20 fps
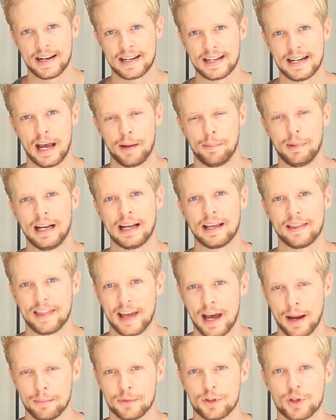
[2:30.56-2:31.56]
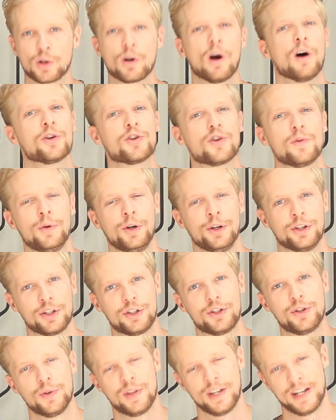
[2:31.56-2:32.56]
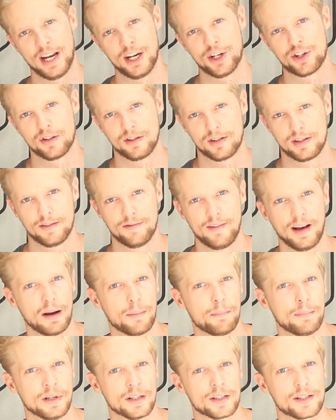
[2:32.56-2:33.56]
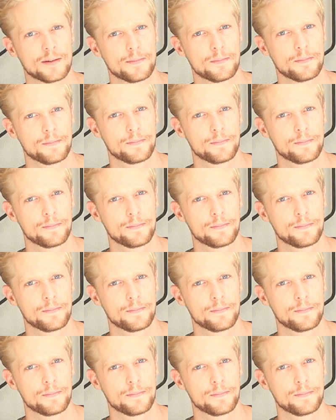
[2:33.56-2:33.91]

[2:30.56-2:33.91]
and enabling them to contribute to the nation's development.